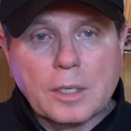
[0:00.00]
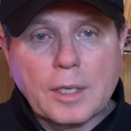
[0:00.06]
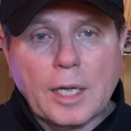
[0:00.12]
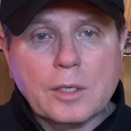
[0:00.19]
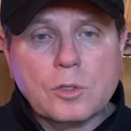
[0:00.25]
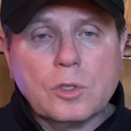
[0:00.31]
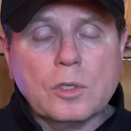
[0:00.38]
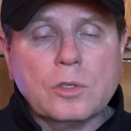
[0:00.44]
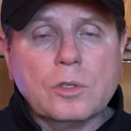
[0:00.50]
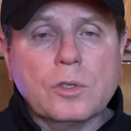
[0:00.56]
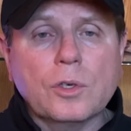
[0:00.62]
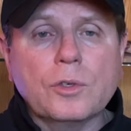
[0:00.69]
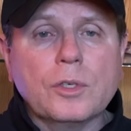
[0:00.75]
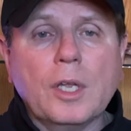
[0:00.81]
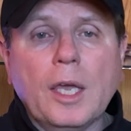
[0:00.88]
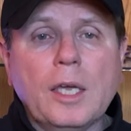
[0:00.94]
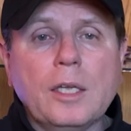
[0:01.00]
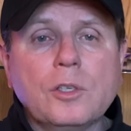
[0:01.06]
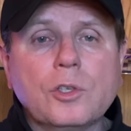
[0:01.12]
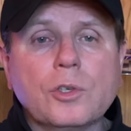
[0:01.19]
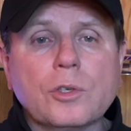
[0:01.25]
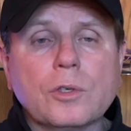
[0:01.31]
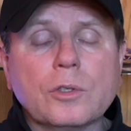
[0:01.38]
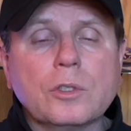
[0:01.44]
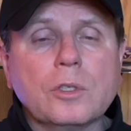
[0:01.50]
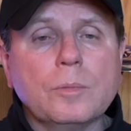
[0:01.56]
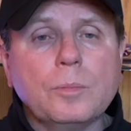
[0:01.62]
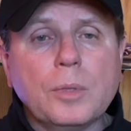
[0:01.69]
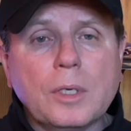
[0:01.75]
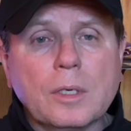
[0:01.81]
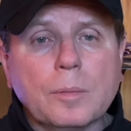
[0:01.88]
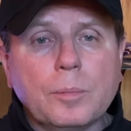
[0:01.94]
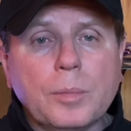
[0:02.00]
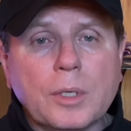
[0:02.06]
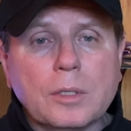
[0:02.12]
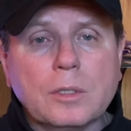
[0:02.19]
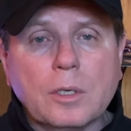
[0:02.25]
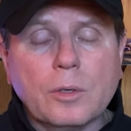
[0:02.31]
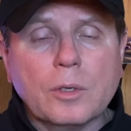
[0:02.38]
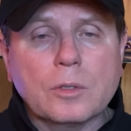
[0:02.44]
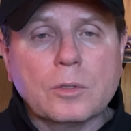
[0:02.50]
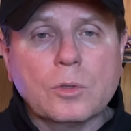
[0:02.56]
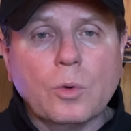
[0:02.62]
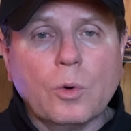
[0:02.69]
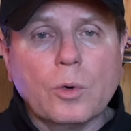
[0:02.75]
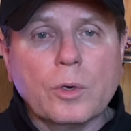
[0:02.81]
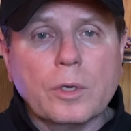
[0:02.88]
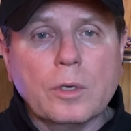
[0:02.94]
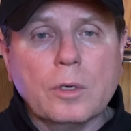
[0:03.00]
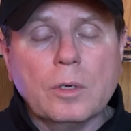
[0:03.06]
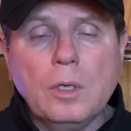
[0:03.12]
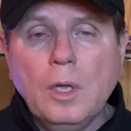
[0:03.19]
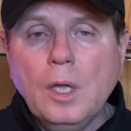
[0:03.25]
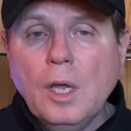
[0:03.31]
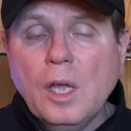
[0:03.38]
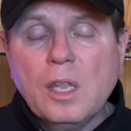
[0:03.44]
and that's just their nature to be a bit territorial.